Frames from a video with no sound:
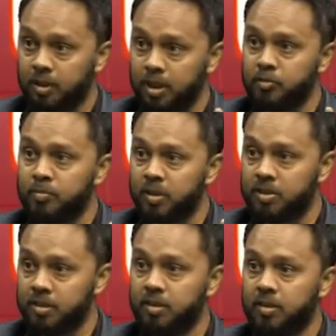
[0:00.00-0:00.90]
Can you
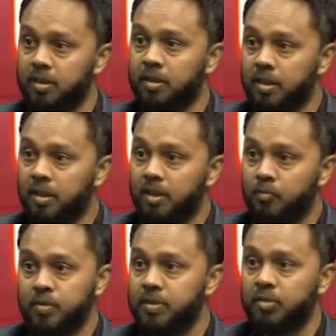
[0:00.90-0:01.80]
imagine?
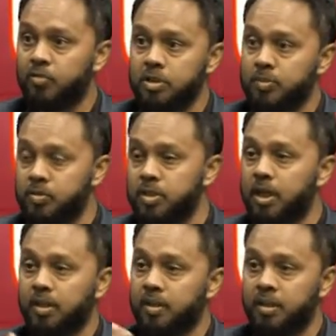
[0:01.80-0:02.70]
We've seen Christmas, we've seen
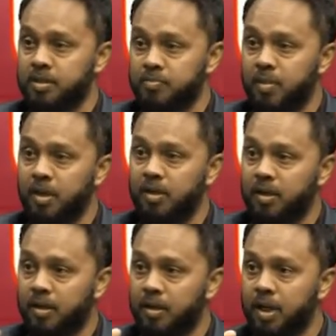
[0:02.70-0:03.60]
other things, but
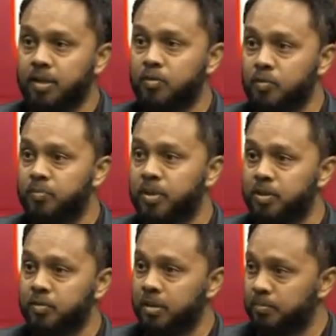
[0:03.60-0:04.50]
nothing
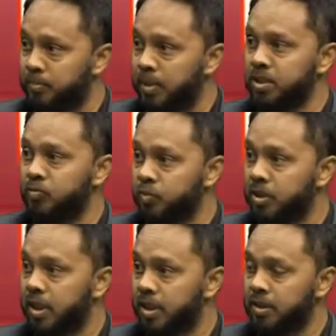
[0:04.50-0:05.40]
compared to the buzzing we
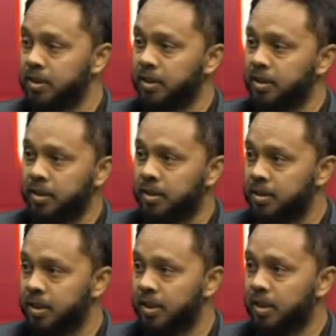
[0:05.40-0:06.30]
get in in Eid
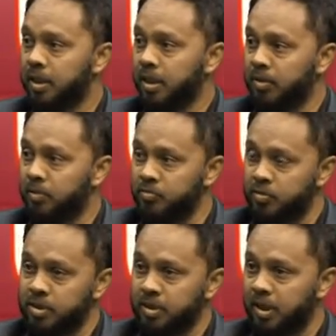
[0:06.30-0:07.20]
Day. Everyone
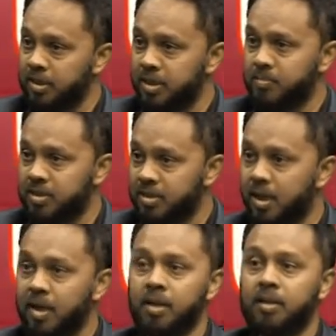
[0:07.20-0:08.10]
dressing like same
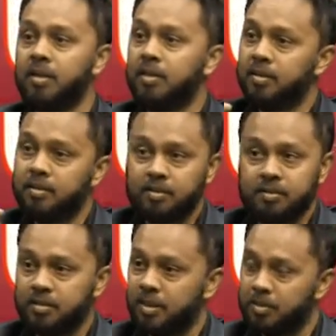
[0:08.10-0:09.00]
style, mm.
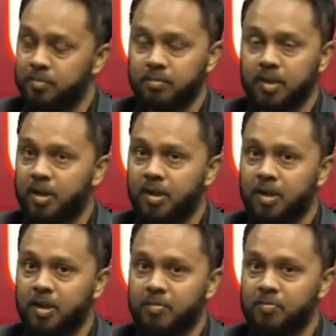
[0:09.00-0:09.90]
same
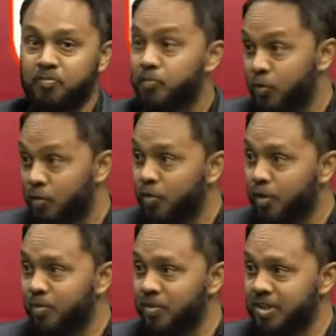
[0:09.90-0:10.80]
yeah. Um, food,
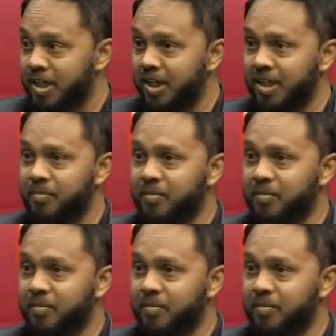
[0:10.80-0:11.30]
almost same.